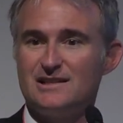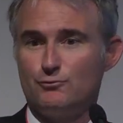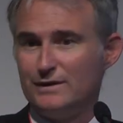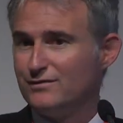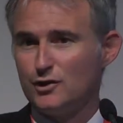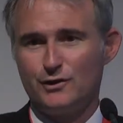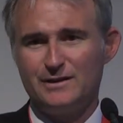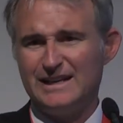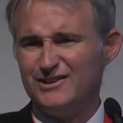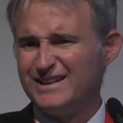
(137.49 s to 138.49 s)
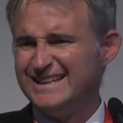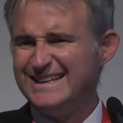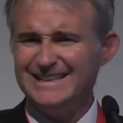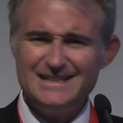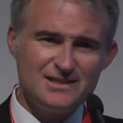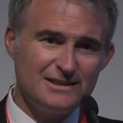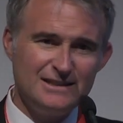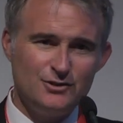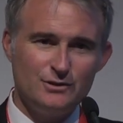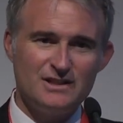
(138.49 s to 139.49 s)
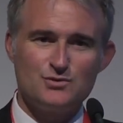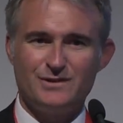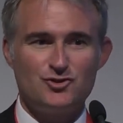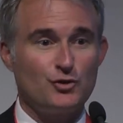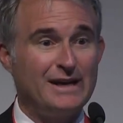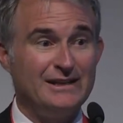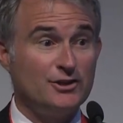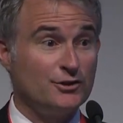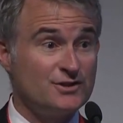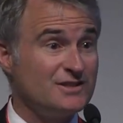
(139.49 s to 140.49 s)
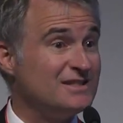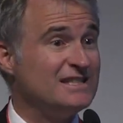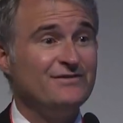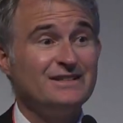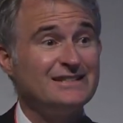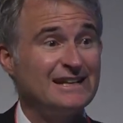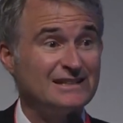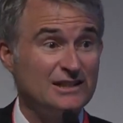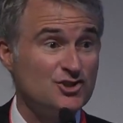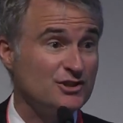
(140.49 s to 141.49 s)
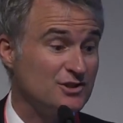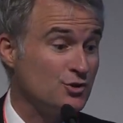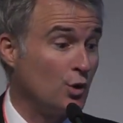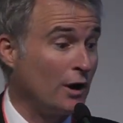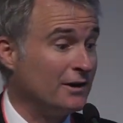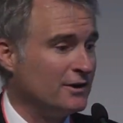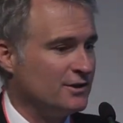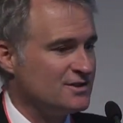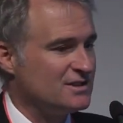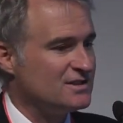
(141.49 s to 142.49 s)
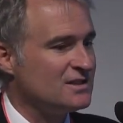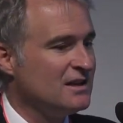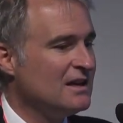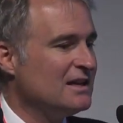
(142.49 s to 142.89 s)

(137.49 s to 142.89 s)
and we've learned that you can easily do this with trained nurses, even technicians who aren't nurses.